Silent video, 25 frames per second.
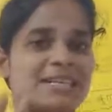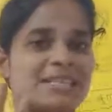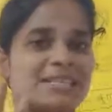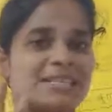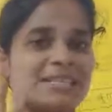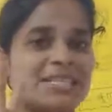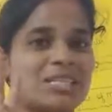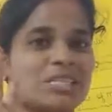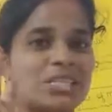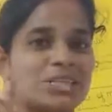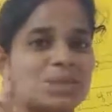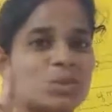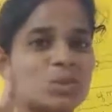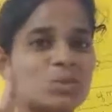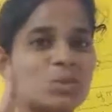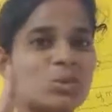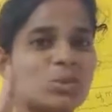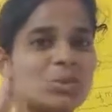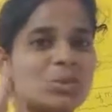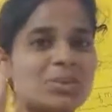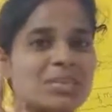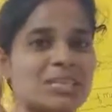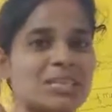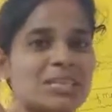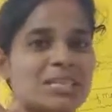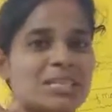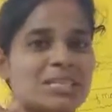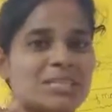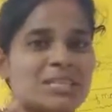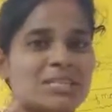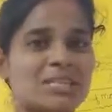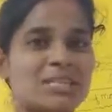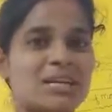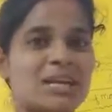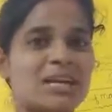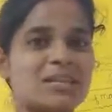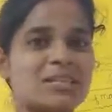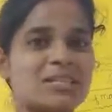These two
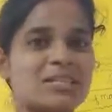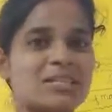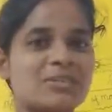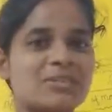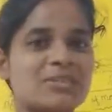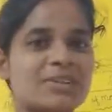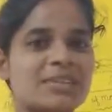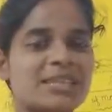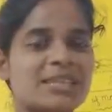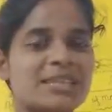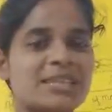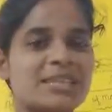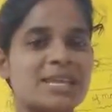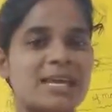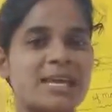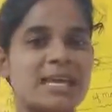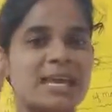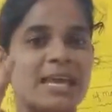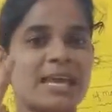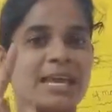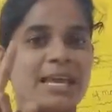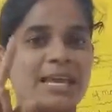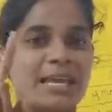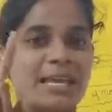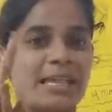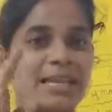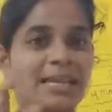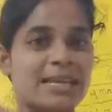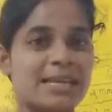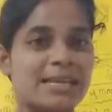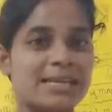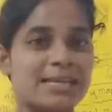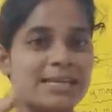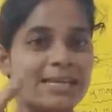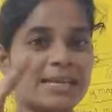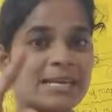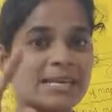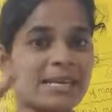starts with
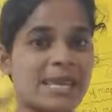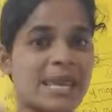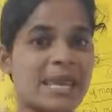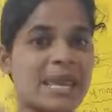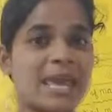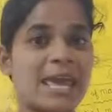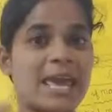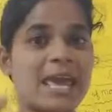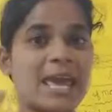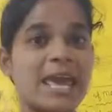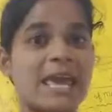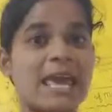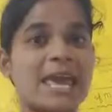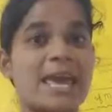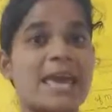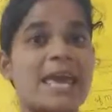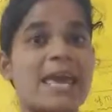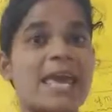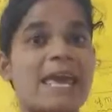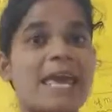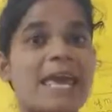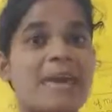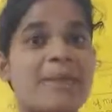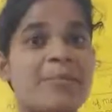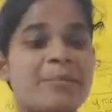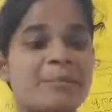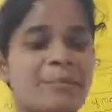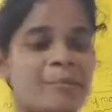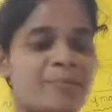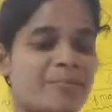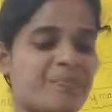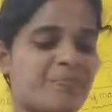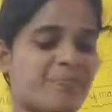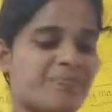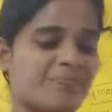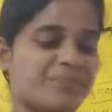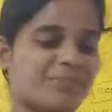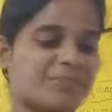letter
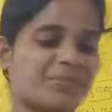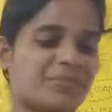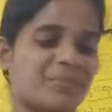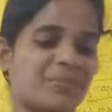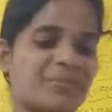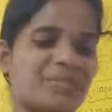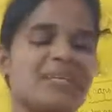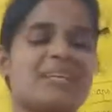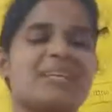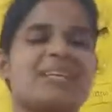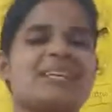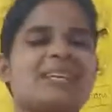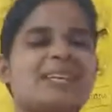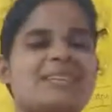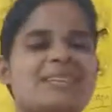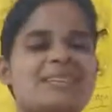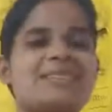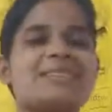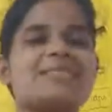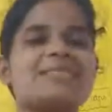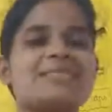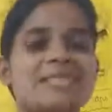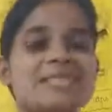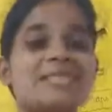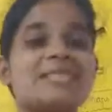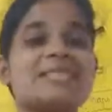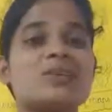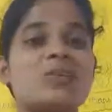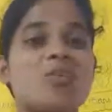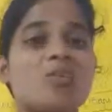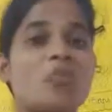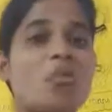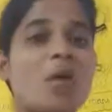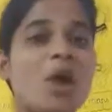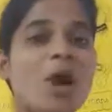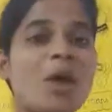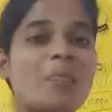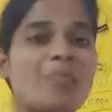M. This is just a
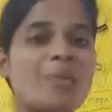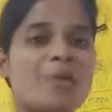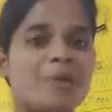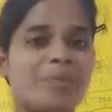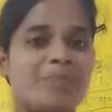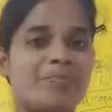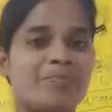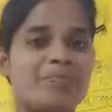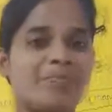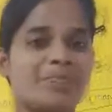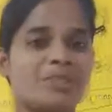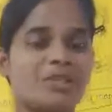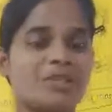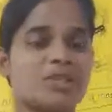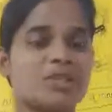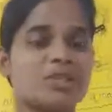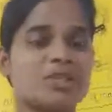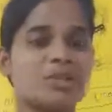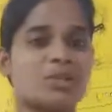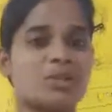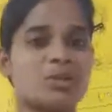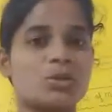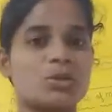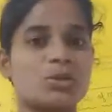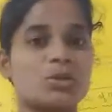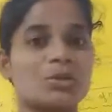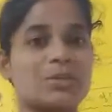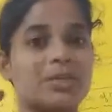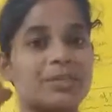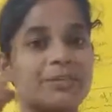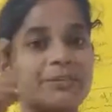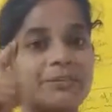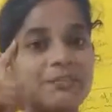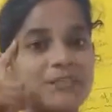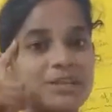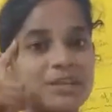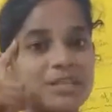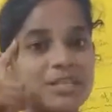warm up to
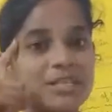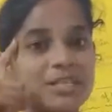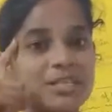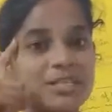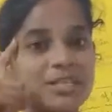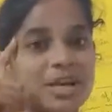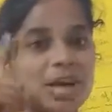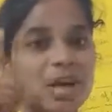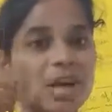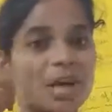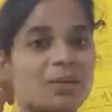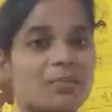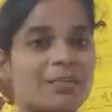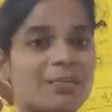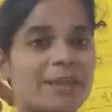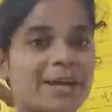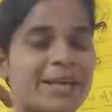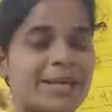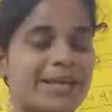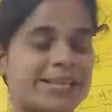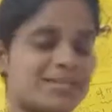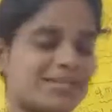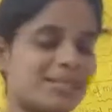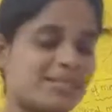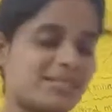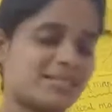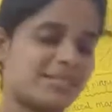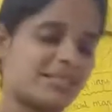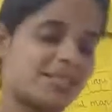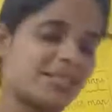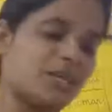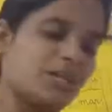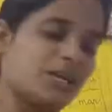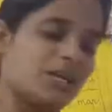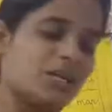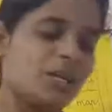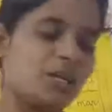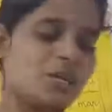refresh our mind.
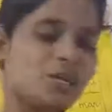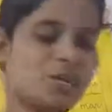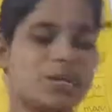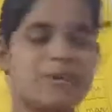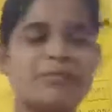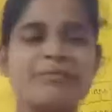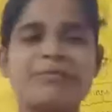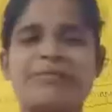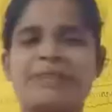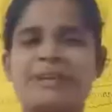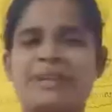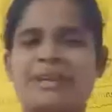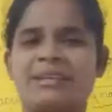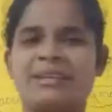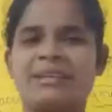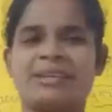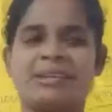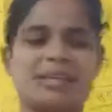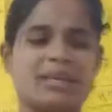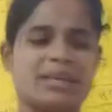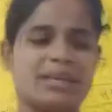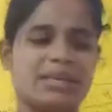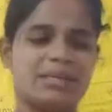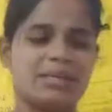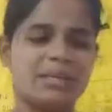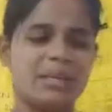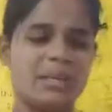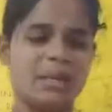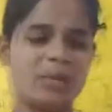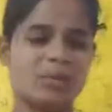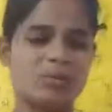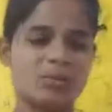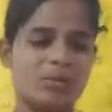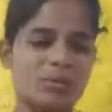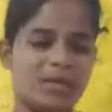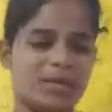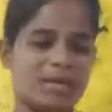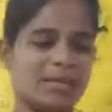Okay, fine.
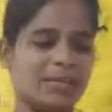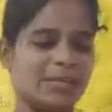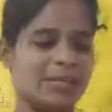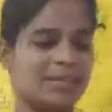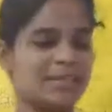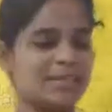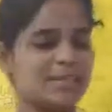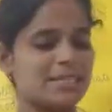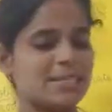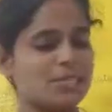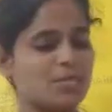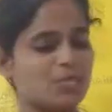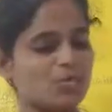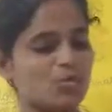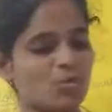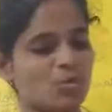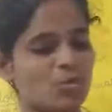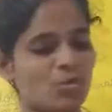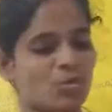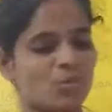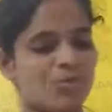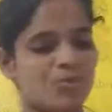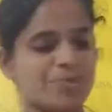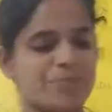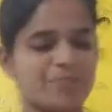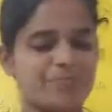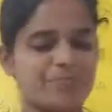Now let us move.